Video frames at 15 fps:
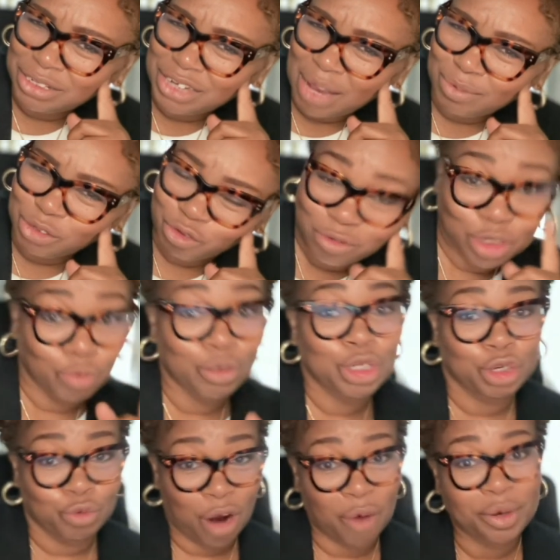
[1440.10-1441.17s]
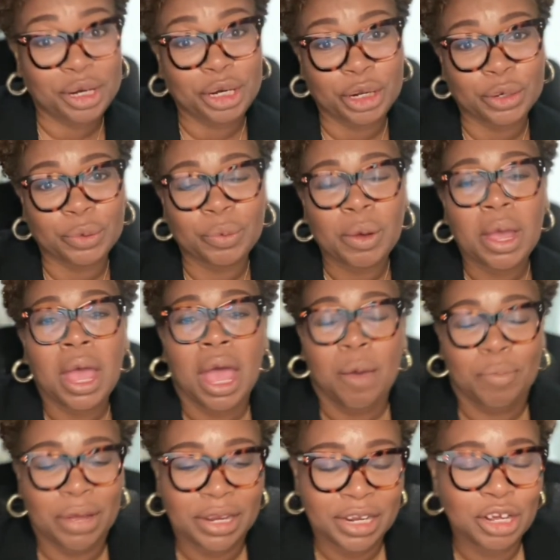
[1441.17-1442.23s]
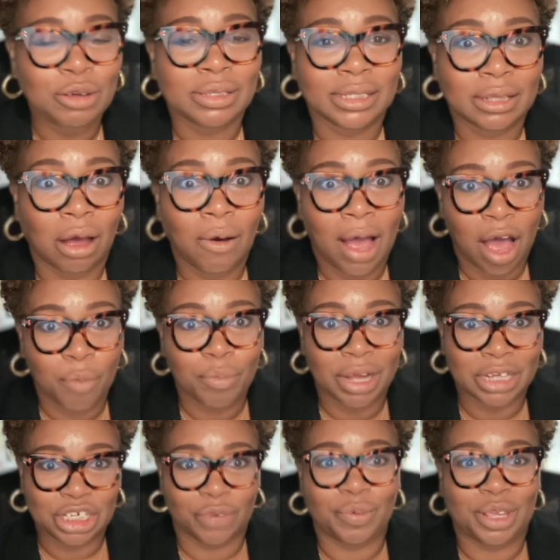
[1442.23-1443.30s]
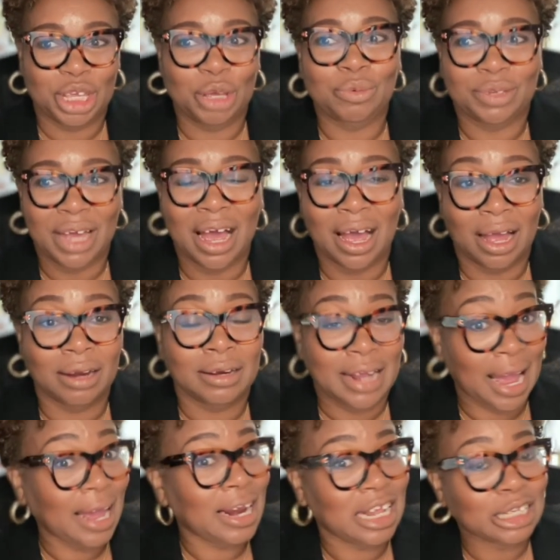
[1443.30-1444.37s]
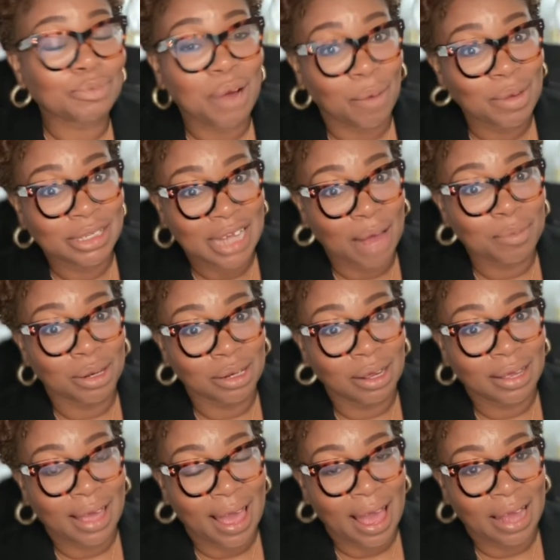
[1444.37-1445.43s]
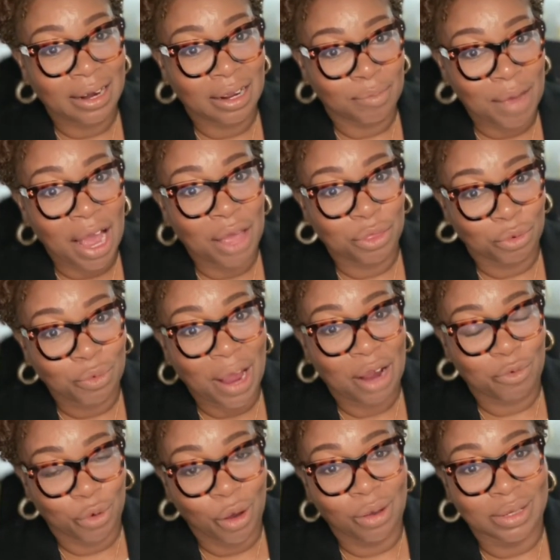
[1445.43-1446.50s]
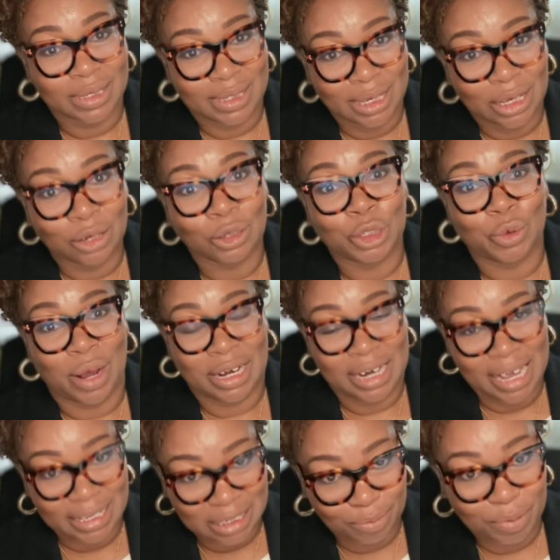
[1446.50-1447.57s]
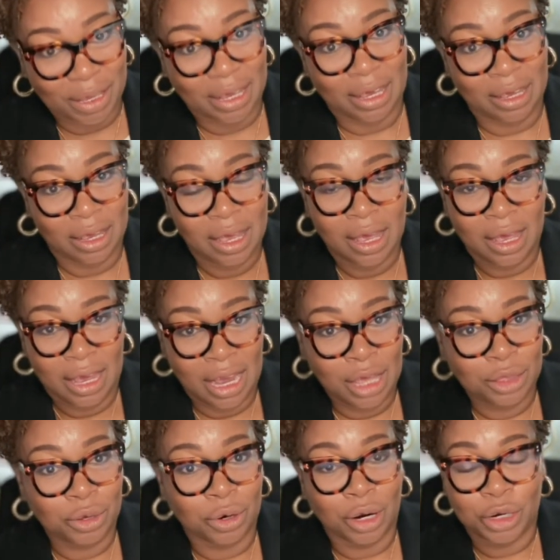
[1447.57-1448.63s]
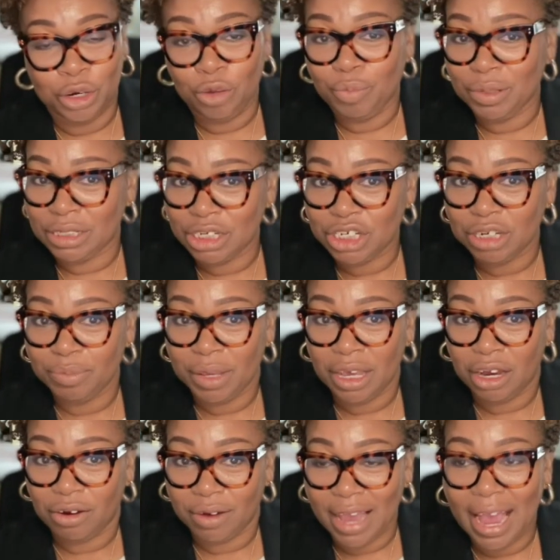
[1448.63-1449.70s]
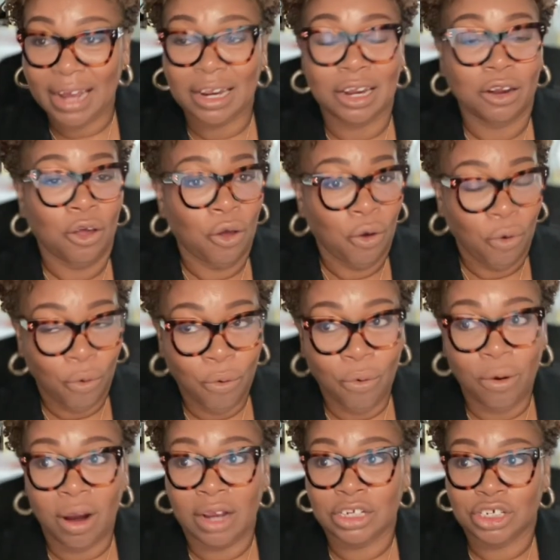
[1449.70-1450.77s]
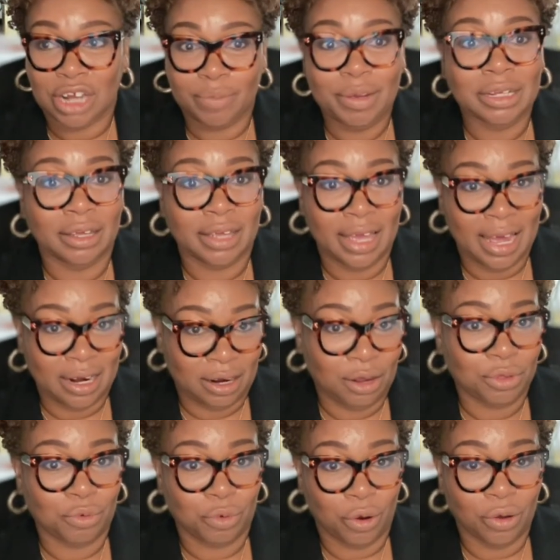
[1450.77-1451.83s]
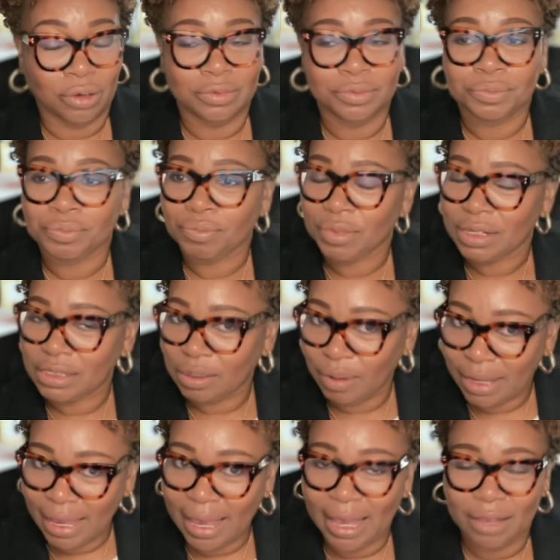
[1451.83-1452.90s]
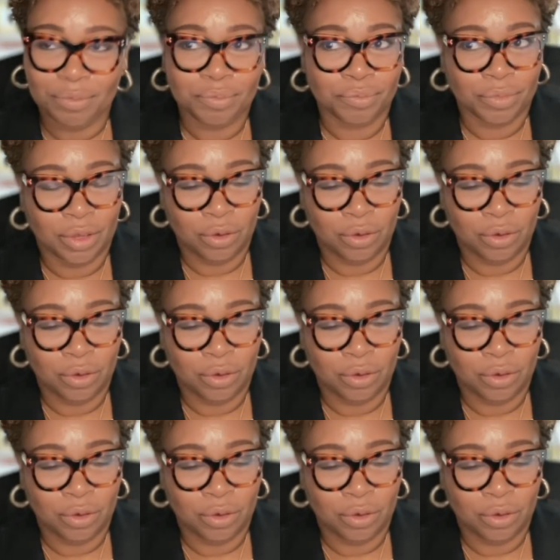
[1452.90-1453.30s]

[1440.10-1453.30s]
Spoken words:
job description, which you already knew, but you saw how much of it you've done. Yeah, it is probably time to look at, am I in the right role still? Or do I need to be either a new position being created, or should I be looking at another role? So again,